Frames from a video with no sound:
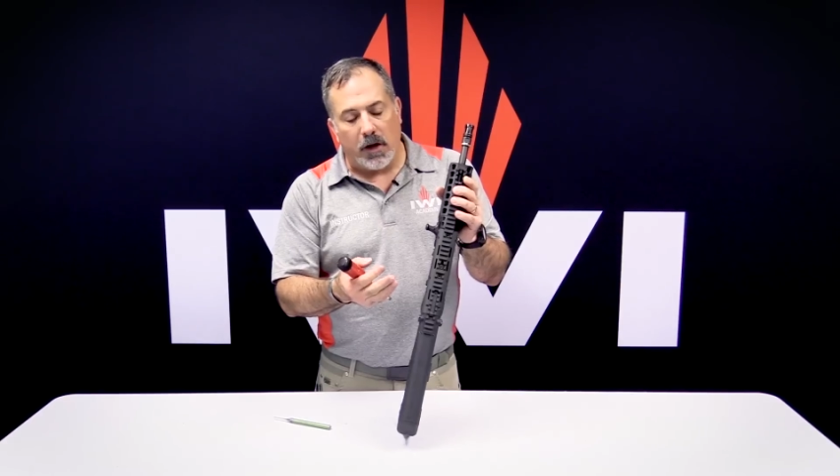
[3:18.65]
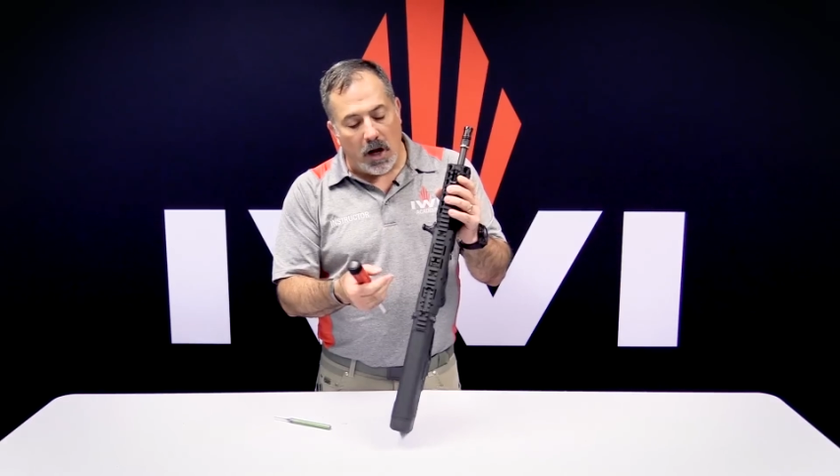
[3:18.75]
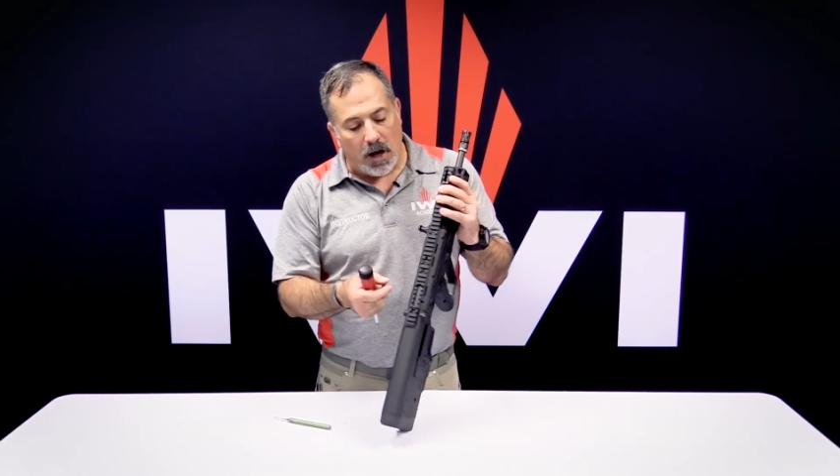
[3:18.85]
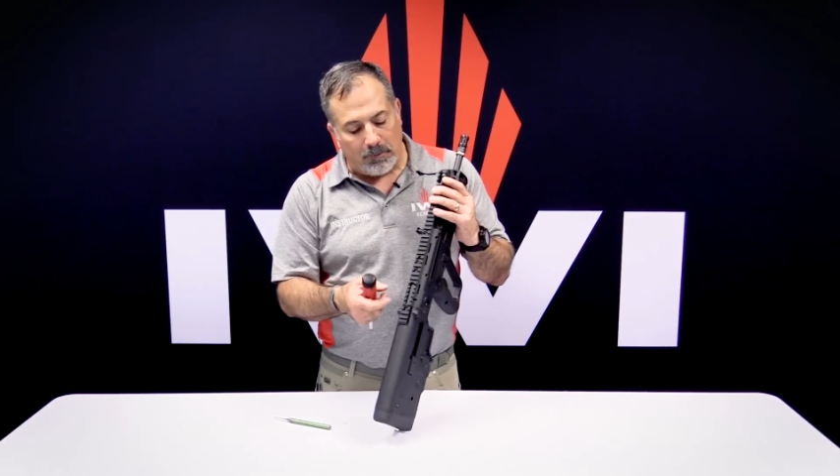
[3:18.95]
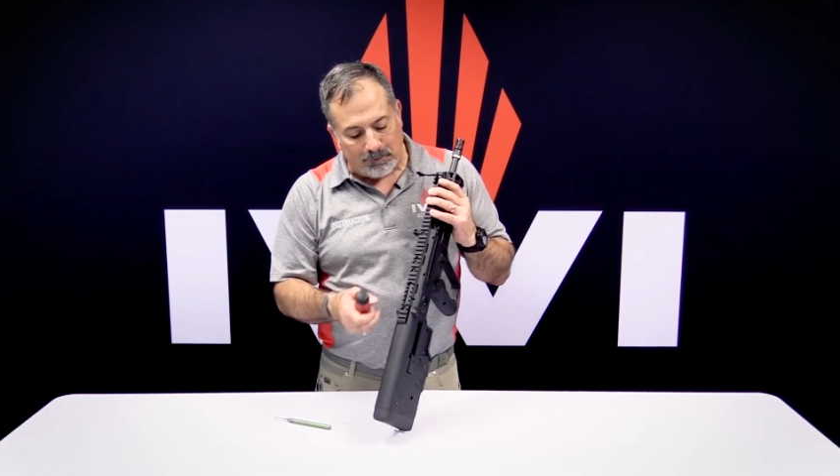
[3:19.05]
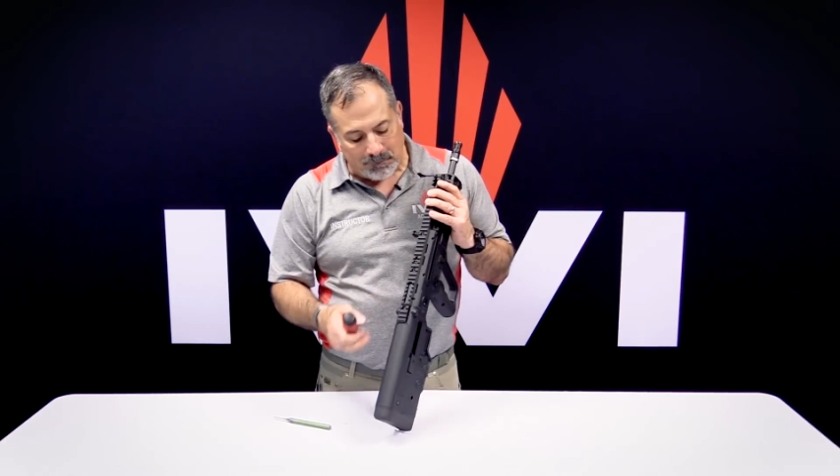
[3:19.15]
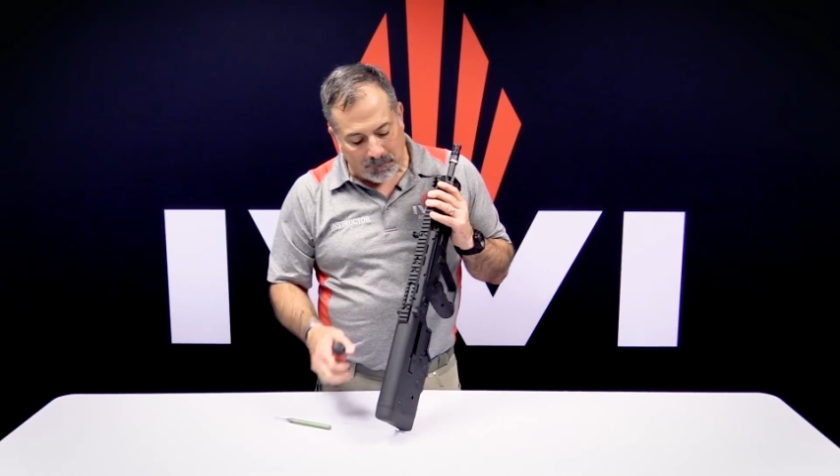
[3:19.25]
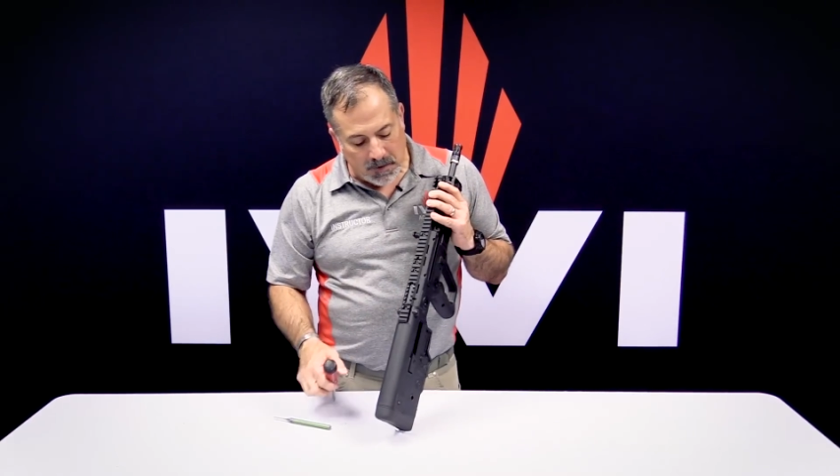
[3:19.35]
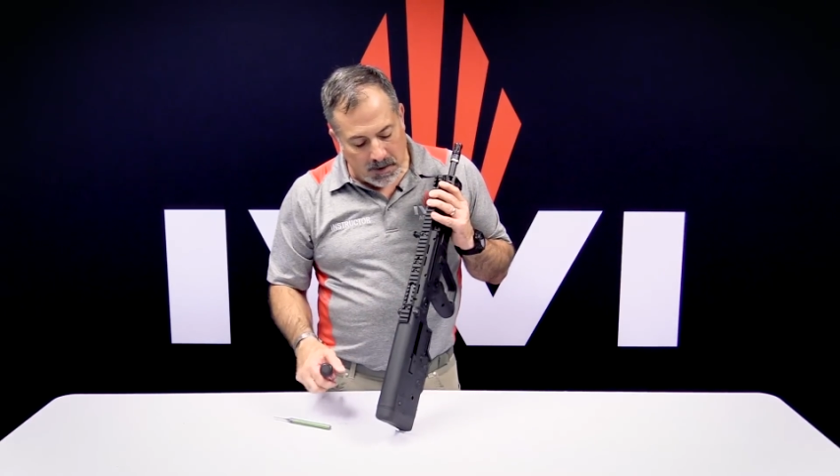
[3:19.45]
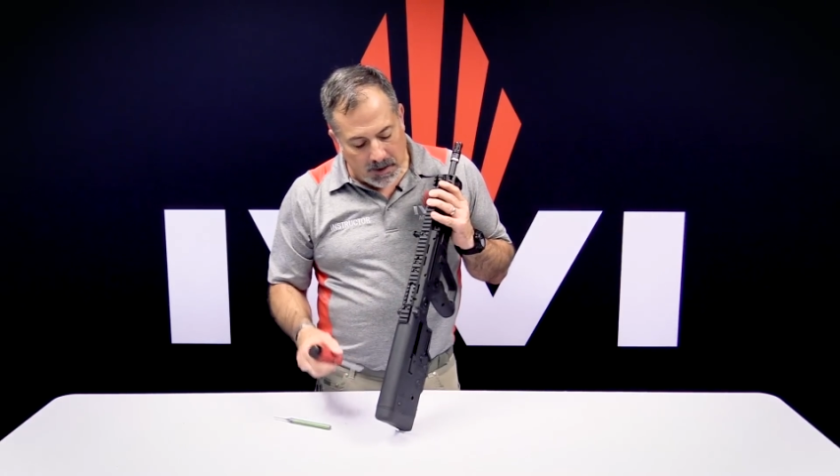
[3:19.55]
gun.
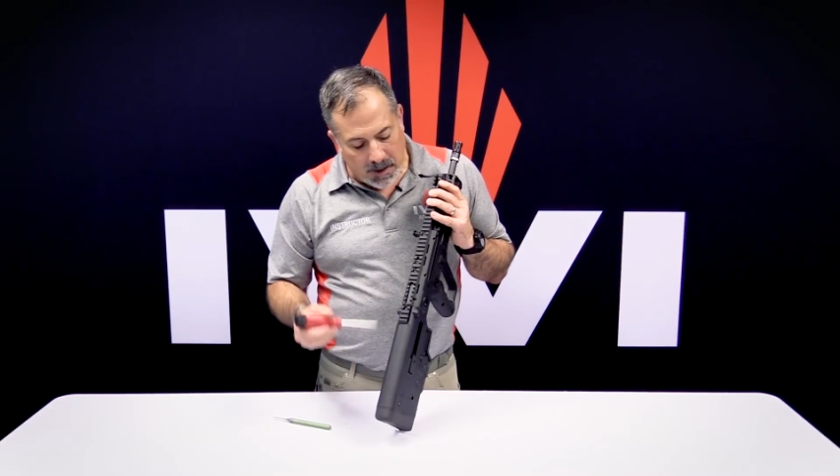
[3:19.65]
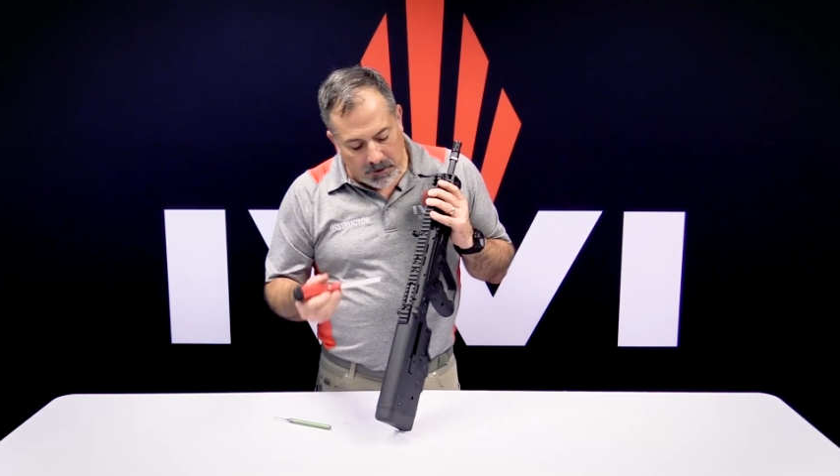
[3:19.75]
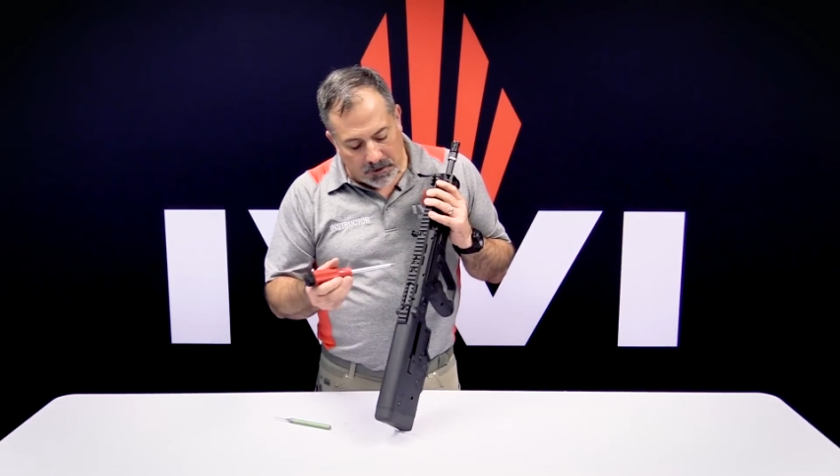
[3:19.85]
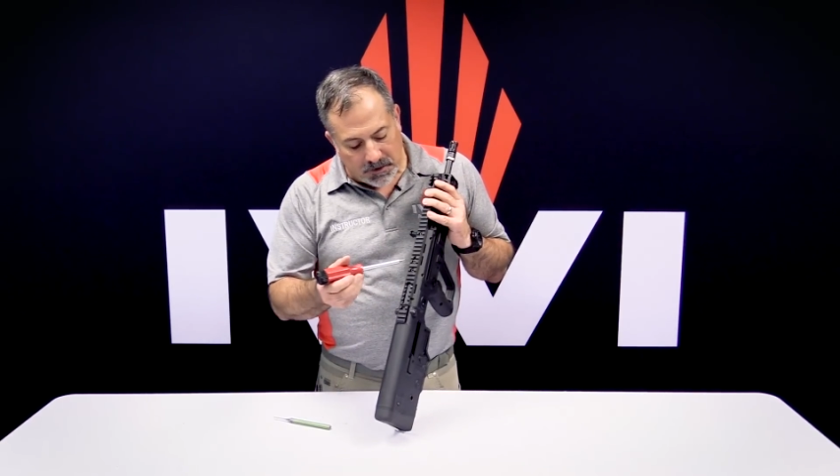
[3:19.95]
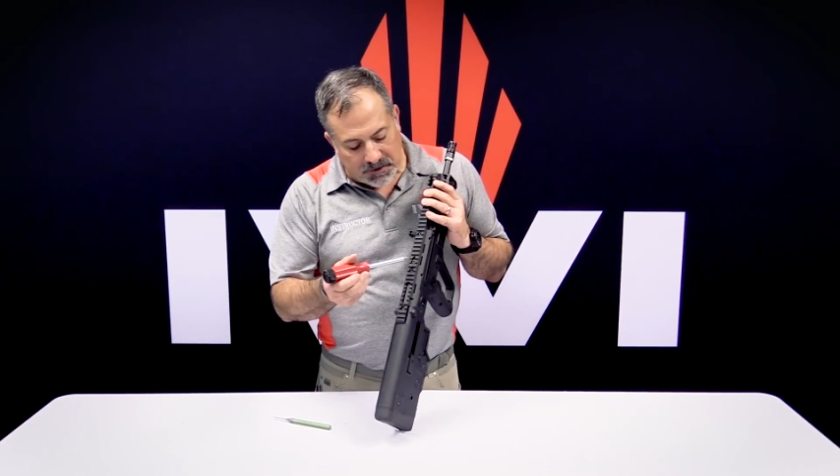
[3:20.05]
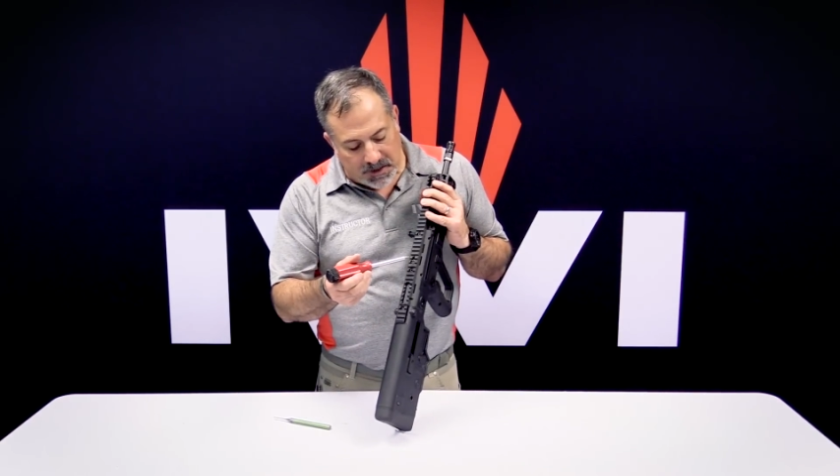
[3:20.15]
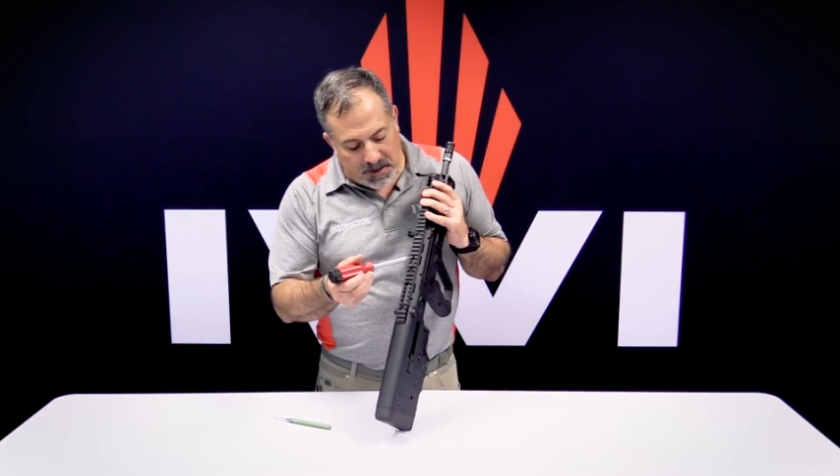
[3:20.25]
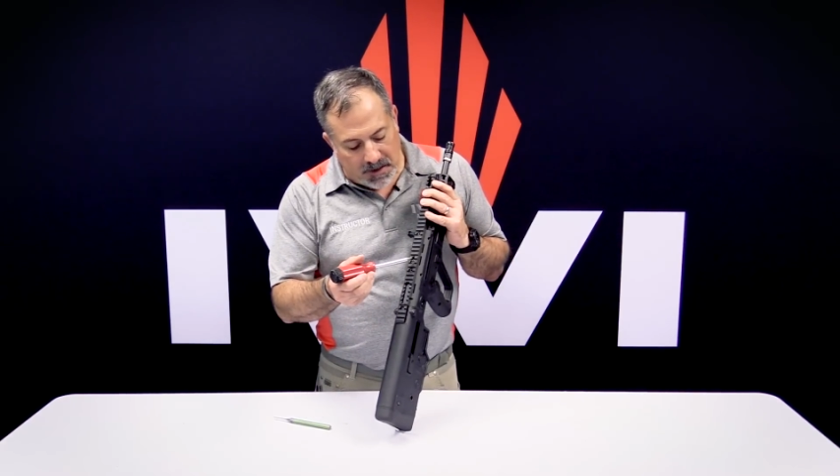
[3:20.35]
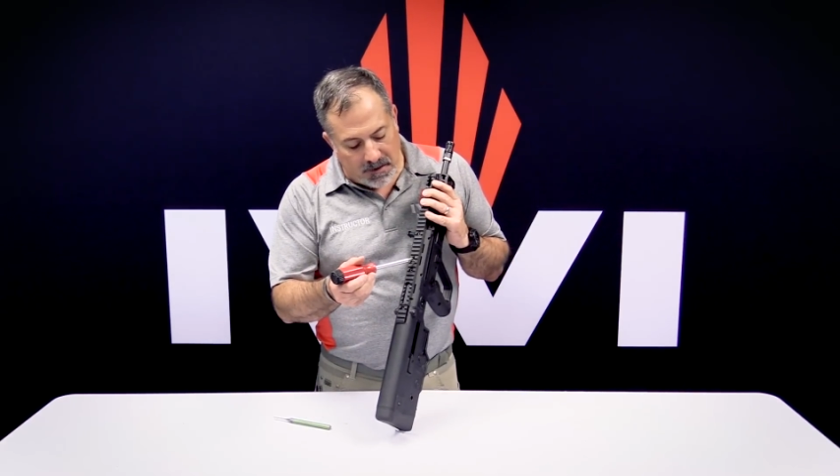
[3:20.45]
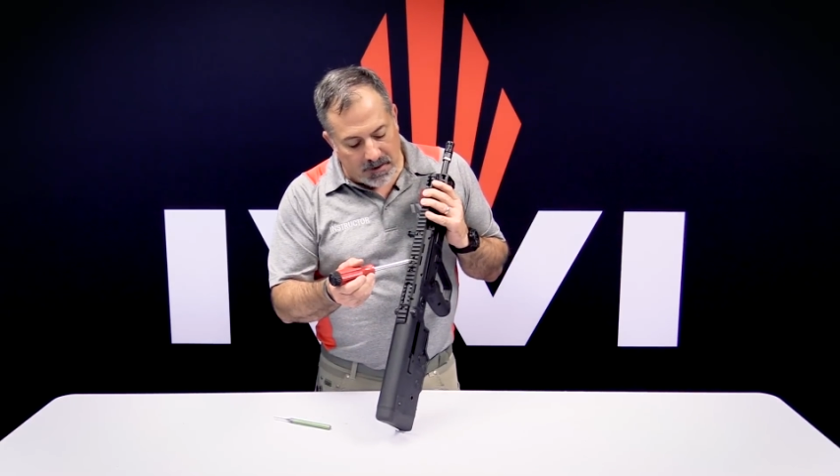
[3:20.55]
And you're going to see